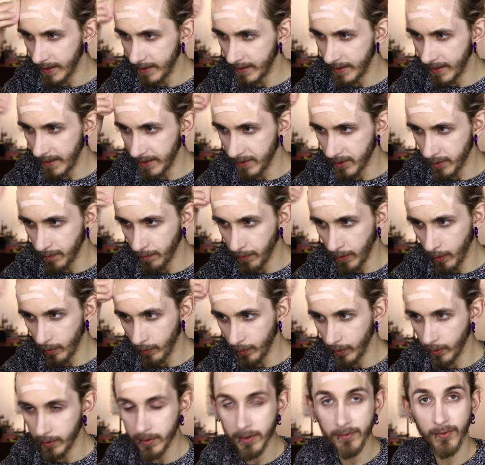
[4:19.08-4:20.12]
these
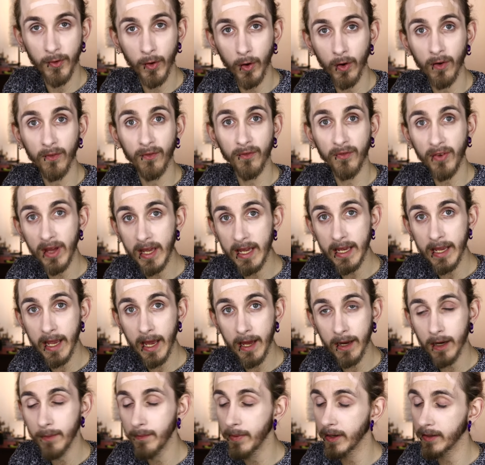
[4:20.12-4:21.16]
products were
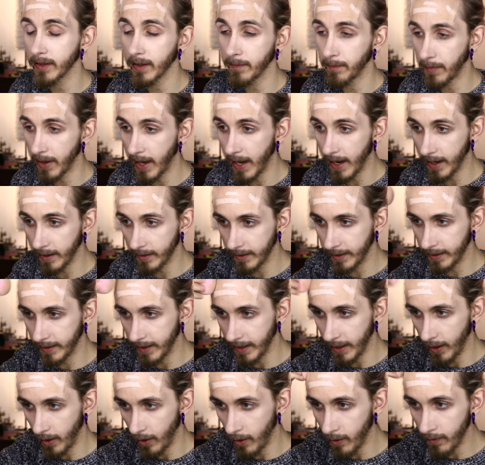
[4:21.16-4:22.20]
vegan, but apparently
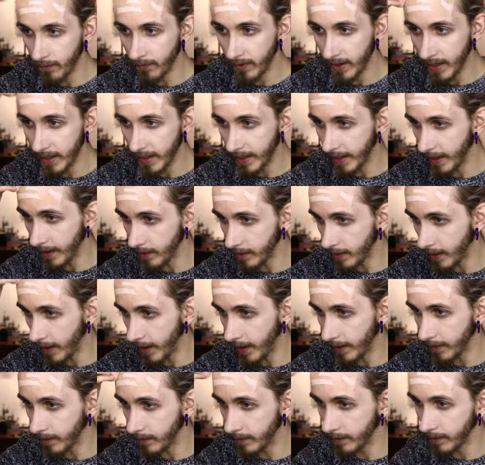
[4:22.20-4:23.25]
they are vegan,
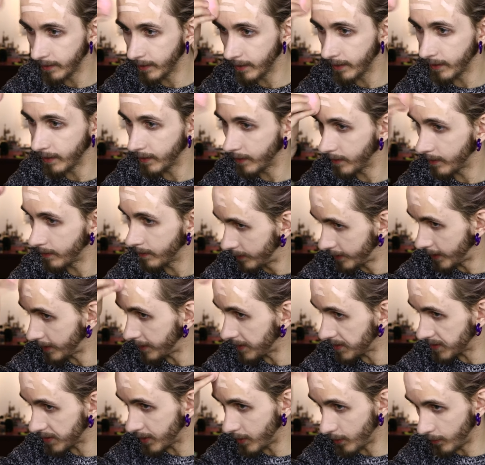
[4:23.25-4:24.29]
and that
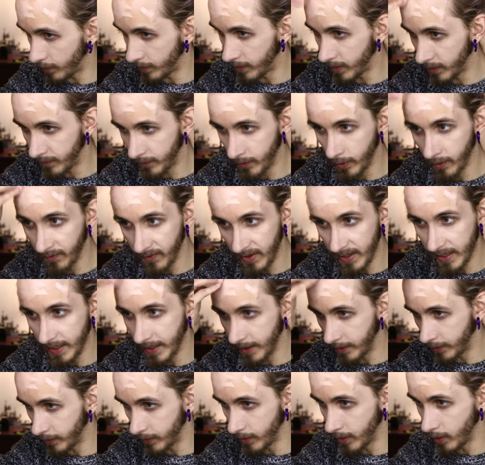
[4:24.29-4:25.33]
is good if you are
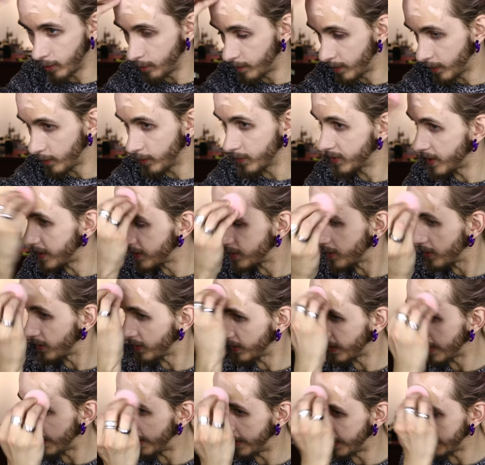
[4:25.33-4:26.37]
vegan, you know, because these are
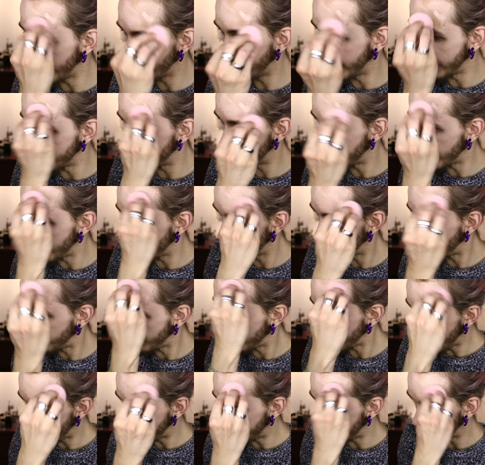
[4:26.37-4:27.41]
really, really cheap.
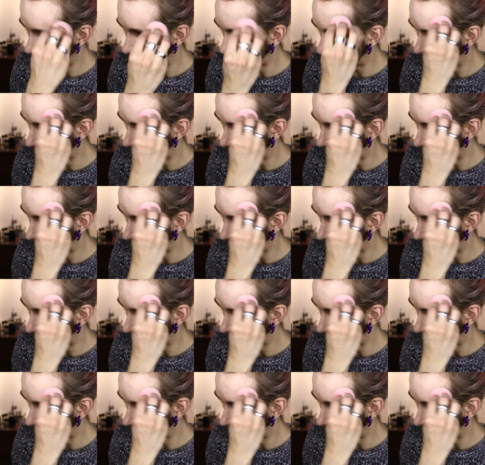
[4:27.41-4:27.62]
And this